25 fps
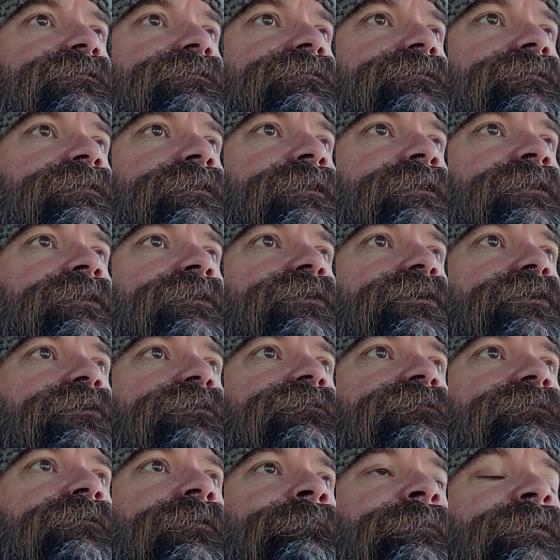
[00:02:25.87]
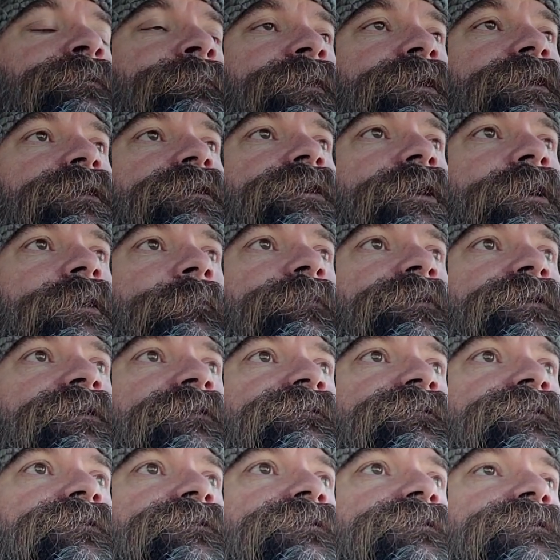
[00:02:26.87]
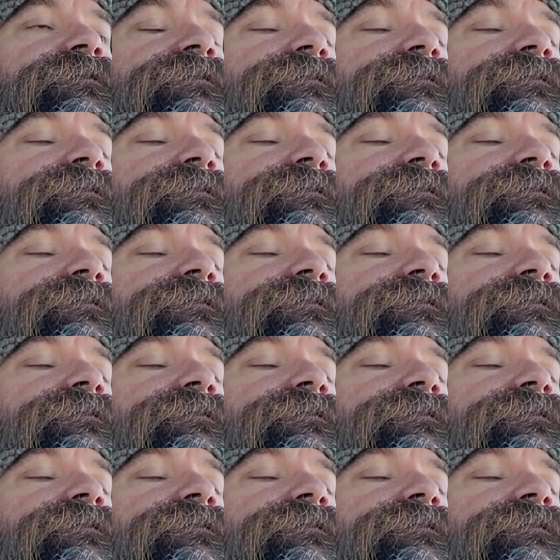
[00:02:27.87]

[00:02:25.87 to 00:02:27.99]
I need to go through, I'm going to make a copy of it,